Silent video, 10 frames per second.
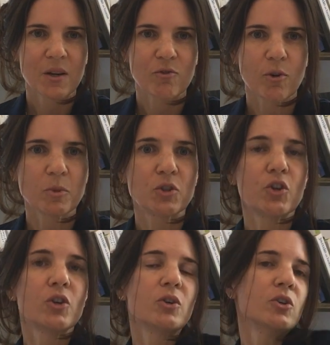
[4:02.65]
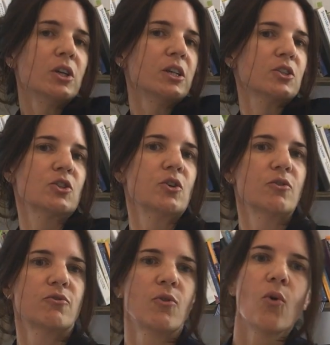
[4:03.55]
From as year, early as year
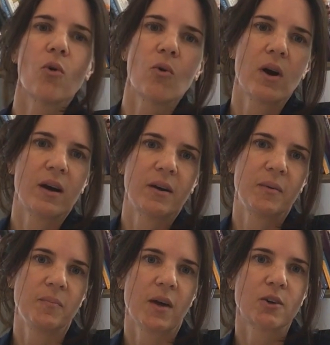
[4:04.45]
four, um,